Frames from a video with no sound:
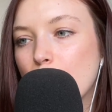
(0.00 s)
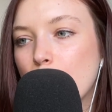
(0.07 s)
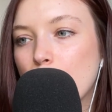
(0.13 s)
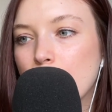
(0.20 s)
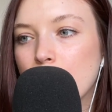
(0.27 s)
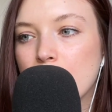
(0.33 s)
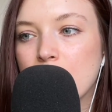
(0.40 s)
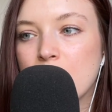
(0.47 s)

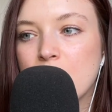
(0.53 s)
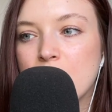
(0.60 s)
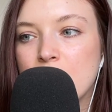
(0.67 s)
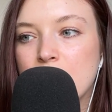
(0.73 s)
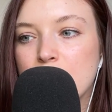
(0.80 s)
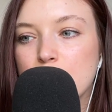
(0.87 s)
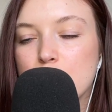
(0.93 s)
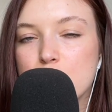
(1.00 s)
Or
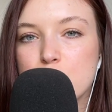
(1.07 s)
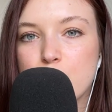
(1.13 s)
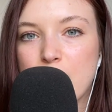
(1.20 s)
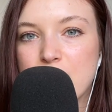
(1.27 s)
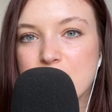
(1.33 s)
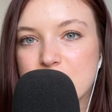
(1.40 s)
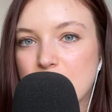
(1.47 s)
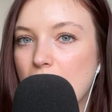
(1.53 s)
you
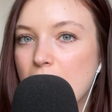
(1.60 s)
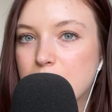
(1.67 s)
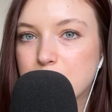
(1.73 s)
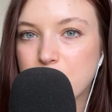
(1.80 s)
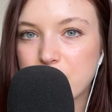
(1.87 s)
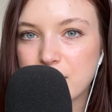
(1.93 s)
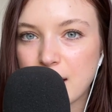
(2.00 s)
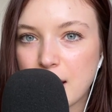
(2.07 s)
spend time
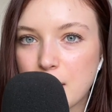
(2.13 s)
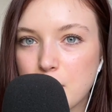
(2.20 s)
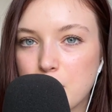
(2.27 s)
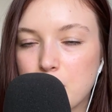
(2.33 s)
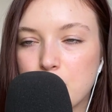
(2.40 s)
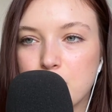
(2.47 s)
with them,